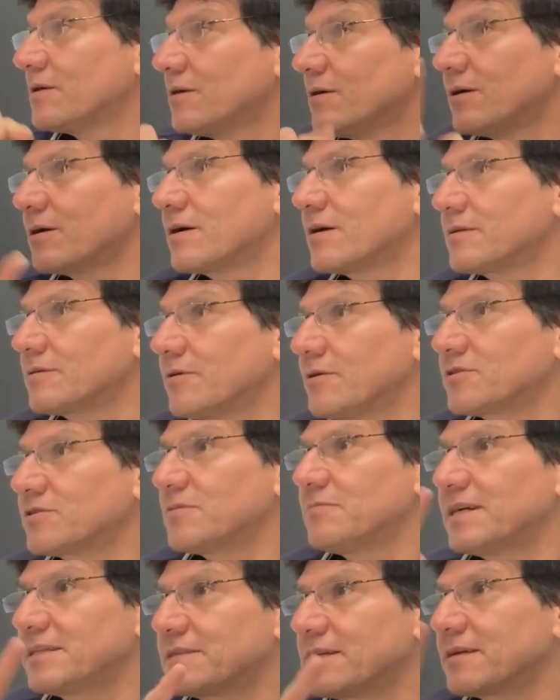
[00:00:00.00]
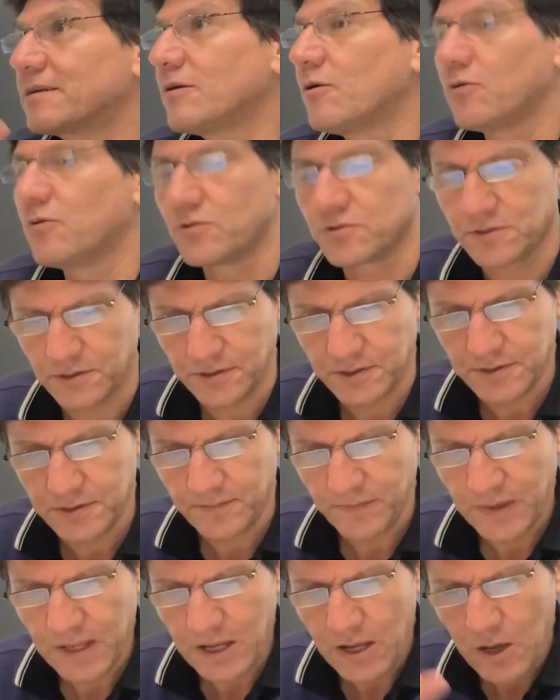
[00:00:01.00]
Okay, automatic orders.
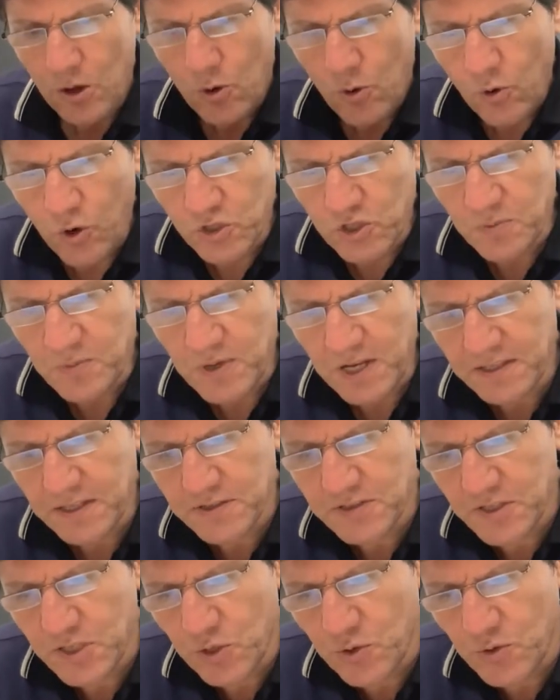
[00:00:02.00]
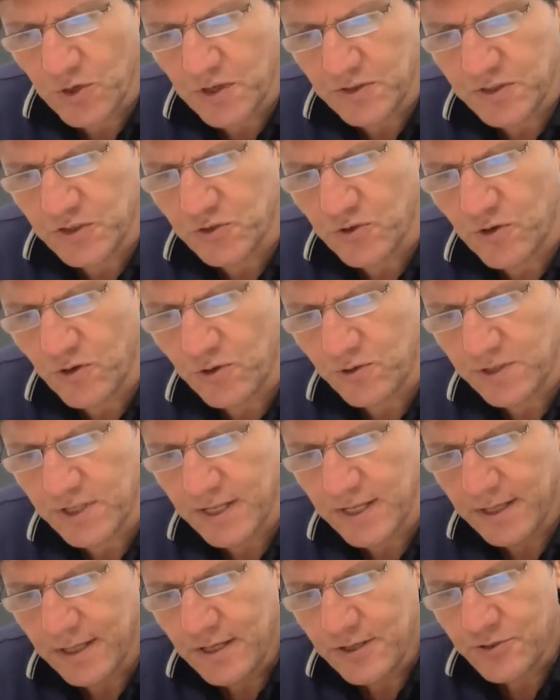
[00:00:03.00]
Automatic sequence is
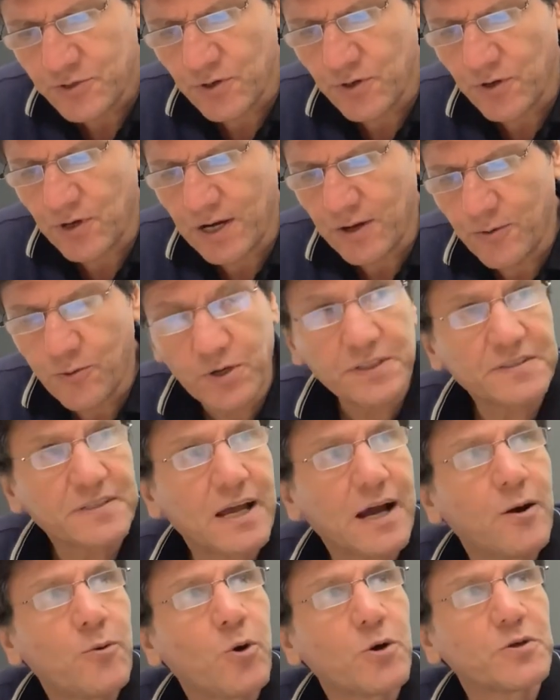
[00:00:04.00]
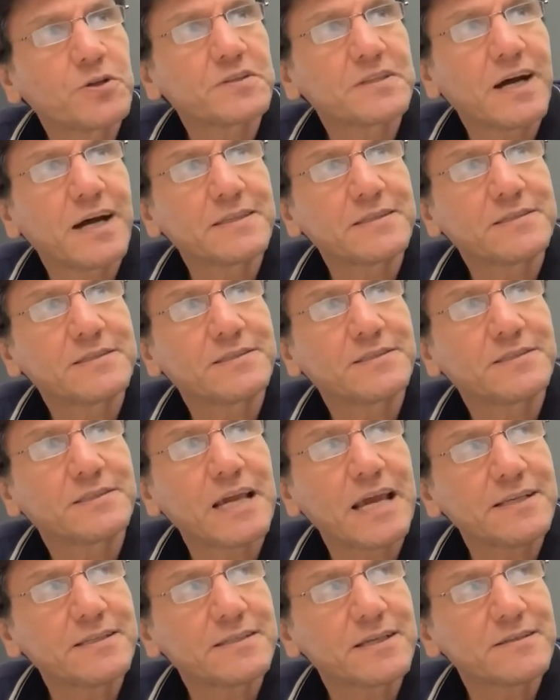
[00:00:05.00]
called, so what is
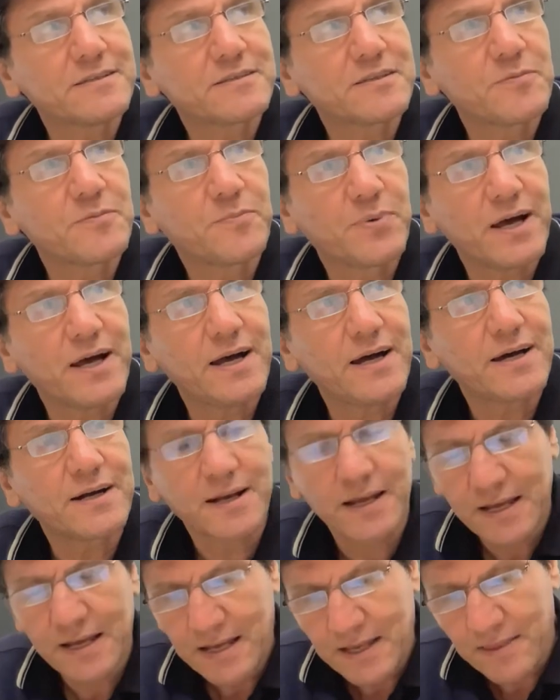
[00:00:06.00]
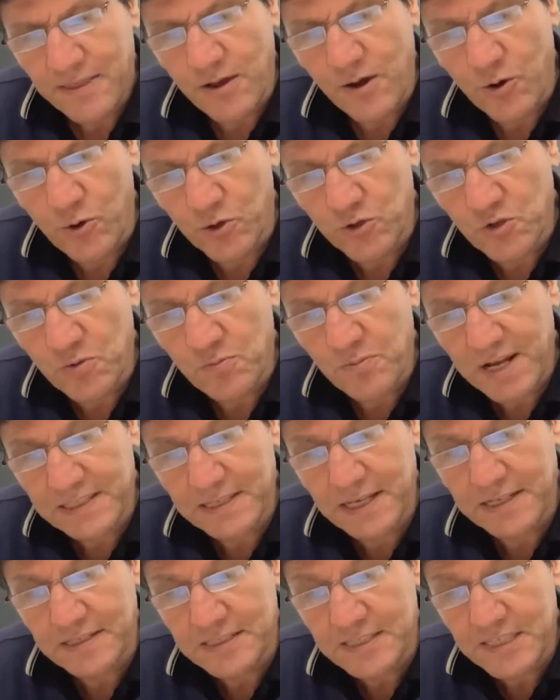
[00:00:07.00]
adjacency pair? They are
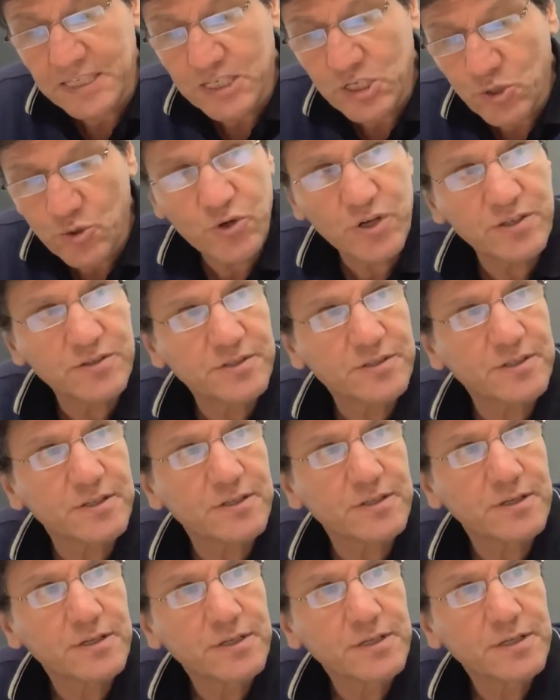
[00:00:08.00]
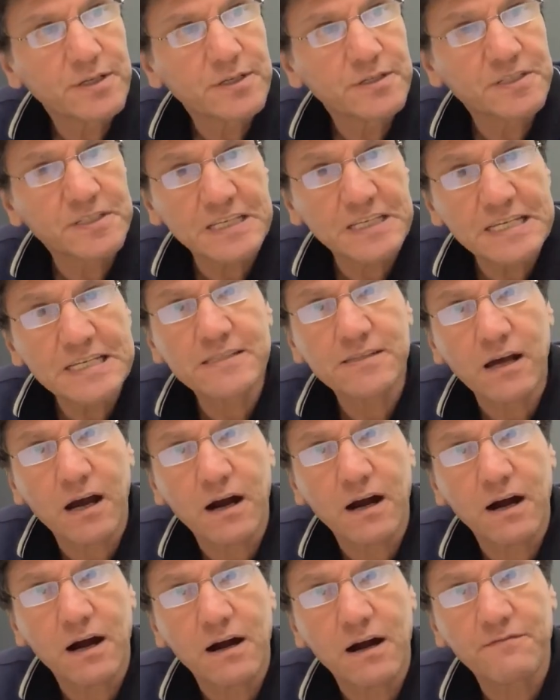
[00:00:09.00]
automatic sequences
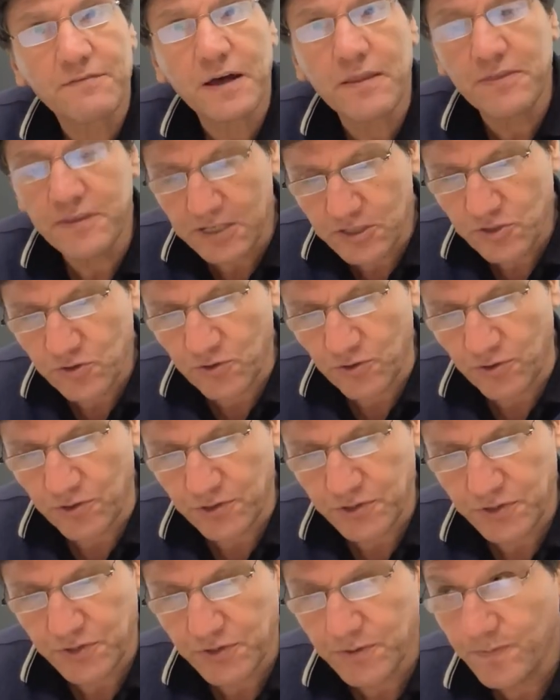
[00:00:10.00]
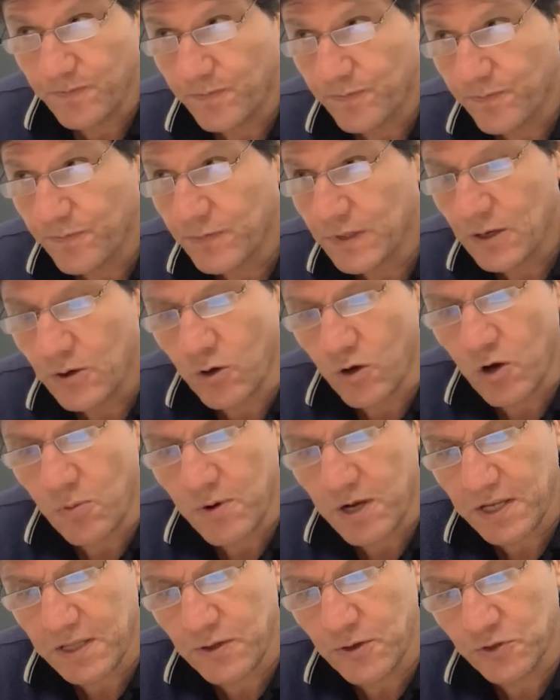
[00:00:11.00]
of discourse.
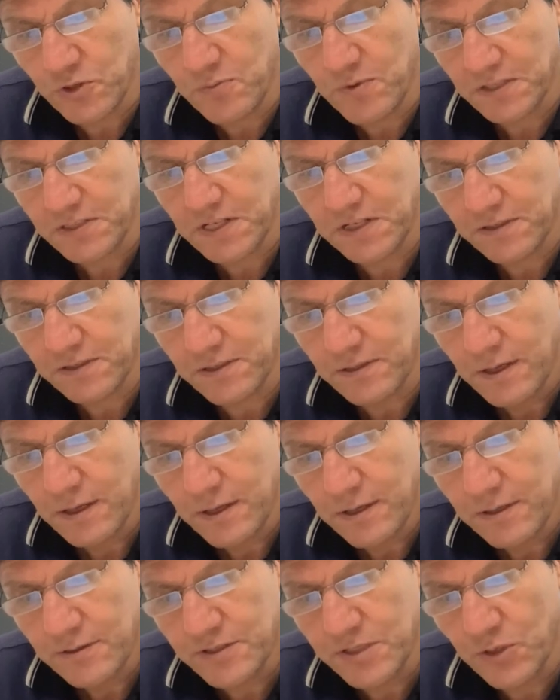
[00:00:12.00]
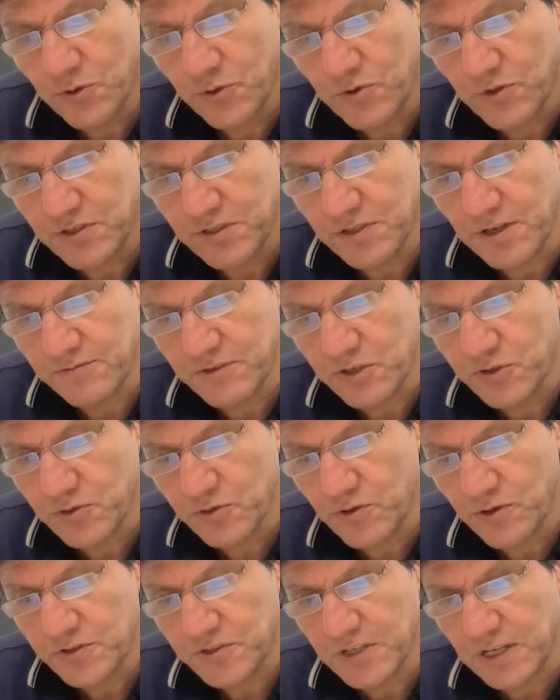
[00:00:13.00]
Automatic sequences of
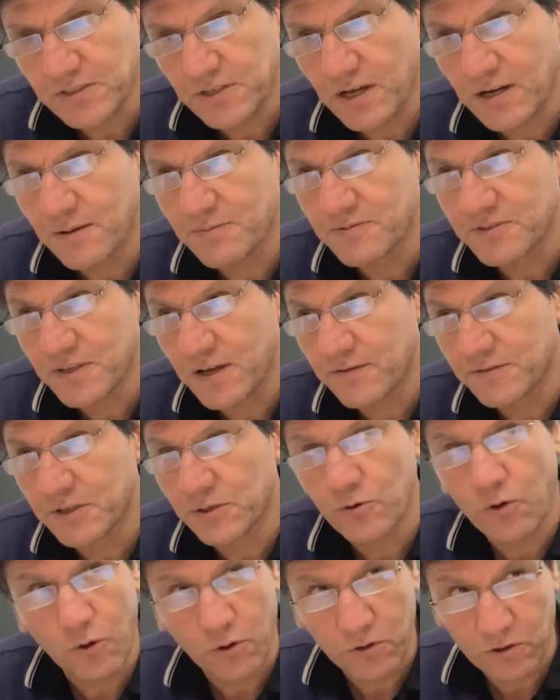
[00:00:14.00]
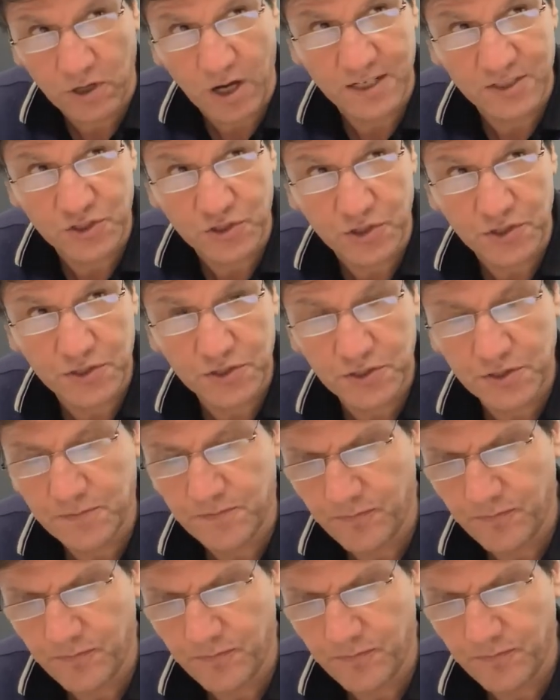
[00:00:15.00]
discourse that are observed in all cultures.